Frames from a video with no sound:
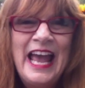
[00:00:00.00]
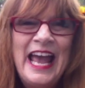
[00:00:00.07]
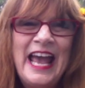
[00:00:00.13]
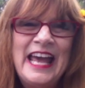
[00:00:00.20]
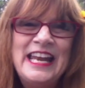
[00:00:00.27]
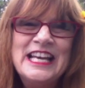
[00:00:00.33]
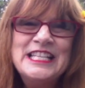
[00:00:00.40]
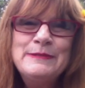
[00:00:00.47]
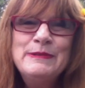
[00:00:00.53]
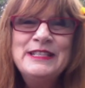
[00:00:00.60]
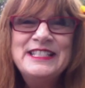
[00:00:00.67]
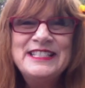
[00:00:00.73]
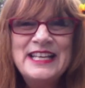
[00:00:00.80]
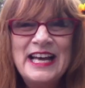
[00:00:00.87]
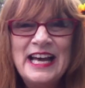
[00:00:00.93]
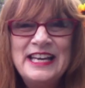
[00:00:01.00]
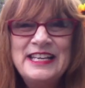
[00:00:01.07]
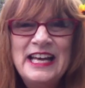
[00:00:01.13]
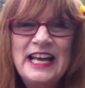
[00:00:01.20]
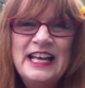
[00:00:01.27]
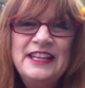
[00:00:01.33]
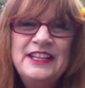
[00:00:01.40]
It has been said
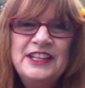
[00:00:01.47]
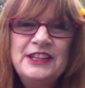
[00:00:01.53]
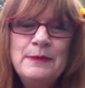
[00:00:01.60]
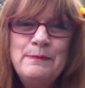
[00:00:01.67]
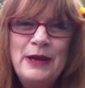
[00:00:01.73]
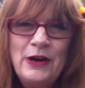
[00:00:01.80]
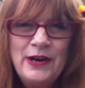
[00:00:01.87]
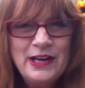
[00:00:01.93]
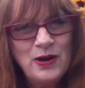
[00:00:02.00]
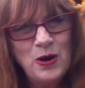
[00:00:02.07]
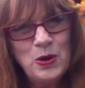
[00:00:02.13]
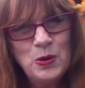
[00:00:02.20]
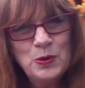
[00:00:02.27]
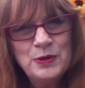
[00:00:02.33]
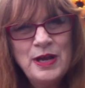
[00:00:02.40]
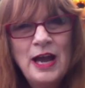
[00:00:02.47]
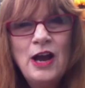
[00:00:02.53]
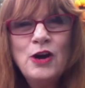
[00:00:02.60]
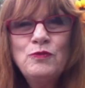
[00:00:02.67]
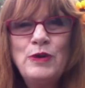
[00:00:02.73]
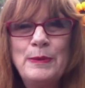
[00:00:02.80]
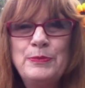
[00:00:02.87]
that the marigold
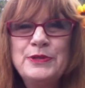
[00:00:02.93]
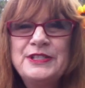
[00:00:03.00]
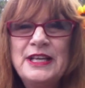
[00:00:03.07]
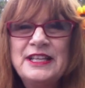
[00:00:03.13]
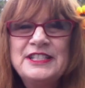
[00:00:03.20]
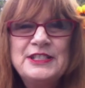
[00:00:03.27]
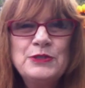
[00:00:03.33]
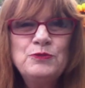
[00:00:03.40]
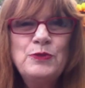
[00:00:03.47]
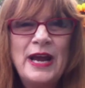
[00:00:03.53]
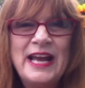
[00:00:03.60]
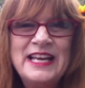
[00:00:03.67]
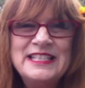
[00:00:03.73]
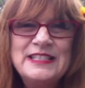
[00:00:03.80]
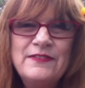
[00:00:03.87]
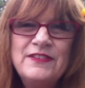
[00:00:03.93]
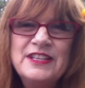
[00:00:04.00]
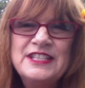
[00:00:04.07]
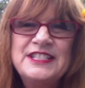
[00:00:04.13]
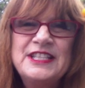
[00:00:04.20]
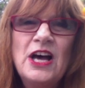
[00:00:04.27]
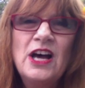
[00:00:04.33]
represents the rays of the
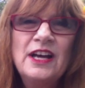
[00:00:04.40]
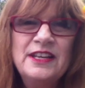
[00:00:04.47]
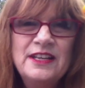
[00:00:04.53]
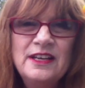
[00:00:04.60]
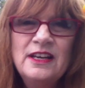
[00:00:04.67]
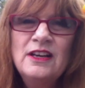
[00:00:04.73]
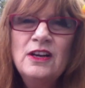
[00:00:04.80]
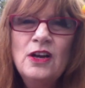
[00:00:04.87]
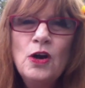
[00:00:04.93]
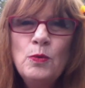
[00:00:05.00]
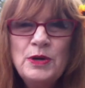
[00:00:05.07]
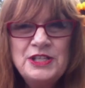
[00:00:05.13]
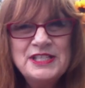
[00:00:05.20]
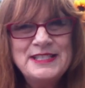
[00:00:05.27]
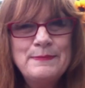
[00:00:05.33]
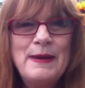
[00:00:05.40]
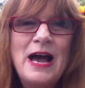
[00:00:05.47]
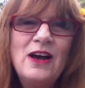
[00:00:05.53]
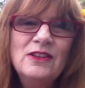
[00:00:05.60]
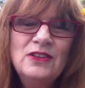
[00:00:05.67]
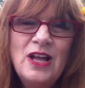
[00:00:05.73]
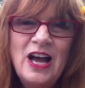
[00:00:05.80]
sun, which is
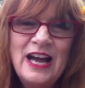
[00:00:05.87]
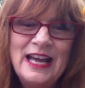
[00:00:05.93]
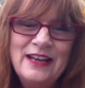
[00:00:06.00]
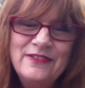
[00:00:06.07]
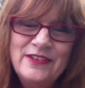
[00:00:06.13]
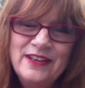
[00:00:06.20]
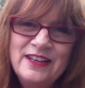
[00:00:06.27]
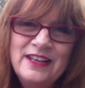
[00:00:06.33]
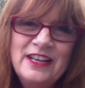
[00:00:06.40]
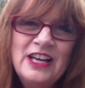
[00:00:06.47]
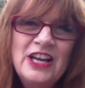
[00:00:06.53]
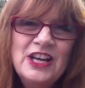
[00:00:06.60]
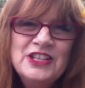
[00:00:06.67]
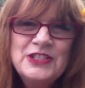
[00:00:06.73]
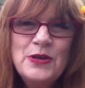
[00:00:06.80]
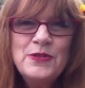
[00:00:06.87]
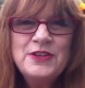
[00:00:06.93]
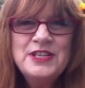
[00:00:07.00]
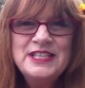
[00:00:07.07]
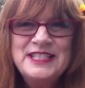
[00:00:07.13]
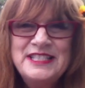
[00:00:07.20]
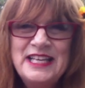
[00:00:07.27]
about life, so the
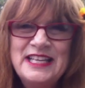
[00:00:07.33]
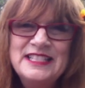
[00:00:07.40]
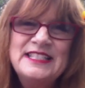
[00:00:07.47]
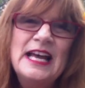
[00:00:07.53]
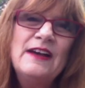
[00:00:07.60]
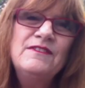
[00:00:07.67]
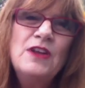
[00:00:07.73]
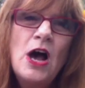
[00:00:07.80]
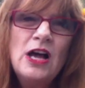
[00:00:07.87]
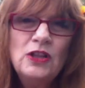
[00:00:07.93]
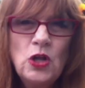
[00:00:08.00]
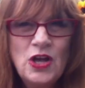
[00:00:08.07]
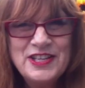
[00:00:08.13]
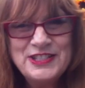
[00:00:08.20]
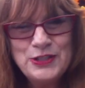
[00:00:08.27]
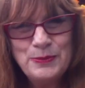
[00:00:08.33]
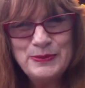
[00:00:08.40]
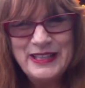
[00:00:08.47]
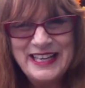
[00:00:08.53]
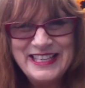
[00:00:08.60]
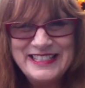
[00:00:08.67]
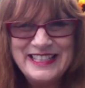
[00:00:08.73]
deceased have not lost their
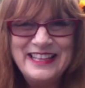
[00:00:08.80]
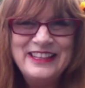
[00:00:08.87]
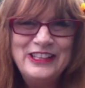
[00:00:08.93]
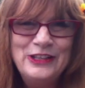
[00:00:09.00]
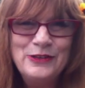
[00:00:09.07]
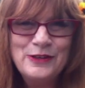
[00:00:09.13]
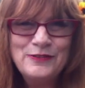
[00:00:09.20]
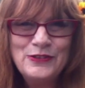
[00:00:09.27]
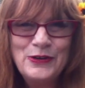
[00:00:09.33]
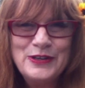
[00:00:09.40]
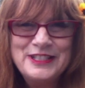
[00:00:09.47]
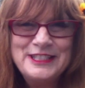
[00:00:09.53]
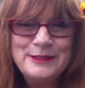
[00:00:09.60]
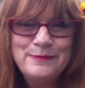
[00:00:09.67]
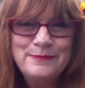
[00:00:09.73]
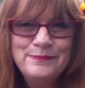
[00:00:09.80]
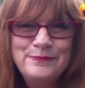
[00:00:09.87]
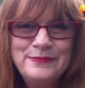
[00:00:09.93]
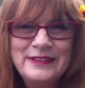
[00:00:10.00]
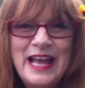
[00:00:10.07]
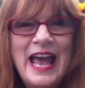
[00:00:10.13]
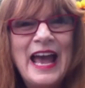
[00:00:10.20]
place in the universe.
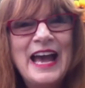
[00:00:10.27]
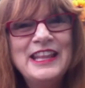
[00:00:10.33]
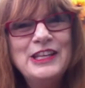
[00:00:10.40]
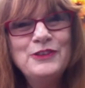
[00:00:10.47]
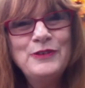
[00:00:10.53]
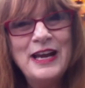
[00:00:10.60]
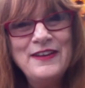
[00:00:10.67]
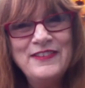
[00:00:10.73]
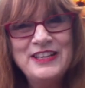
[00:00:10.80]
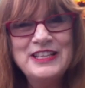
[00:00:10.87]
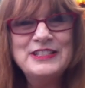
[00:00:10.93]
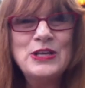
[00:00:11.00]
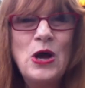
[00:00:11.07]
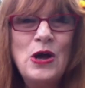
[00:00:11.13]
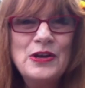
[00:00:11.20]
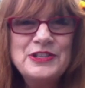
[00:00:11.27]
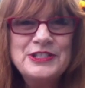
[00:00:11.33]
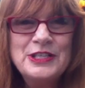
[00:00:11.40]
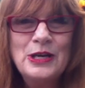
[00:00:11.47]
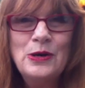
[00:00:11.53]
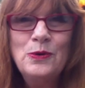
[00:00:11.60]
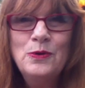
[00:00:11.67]
And the raven is
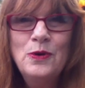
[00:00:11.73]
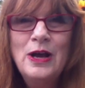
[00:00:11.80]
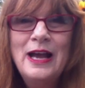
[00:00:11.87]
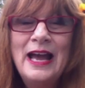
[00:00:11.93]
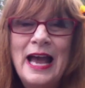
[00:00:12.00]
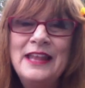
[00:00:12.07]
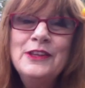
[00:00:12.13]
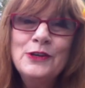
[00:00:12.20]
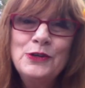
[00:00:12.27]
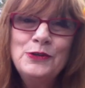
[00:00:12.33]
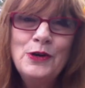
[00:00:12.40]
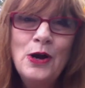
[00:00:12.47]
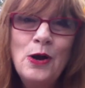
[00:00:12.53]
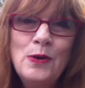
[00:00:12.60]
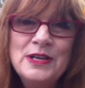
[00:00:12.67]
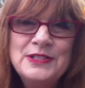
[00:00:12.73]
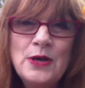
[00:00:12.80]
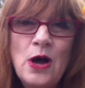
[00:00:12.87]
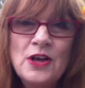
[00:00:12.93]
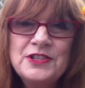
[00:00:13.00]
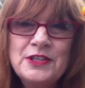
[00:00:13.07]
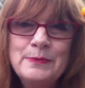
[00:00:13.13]
also, and the crow has
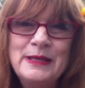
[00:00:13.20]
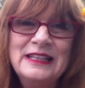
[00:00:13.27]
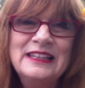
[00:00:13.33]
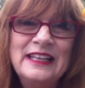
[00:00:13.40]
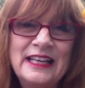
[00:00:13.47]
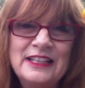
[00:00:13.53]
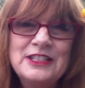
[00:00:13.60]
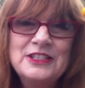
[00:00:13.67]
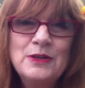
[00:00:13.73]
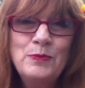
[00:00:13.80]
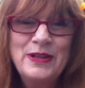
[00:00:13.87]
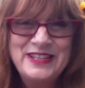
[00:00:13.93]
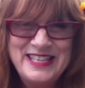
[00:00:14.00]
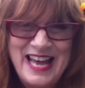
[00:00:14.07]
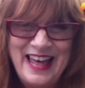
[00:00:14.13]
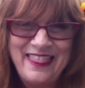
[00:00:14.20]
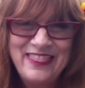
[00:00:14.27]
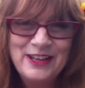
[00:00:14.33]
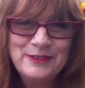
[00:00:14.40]
also been linked with death.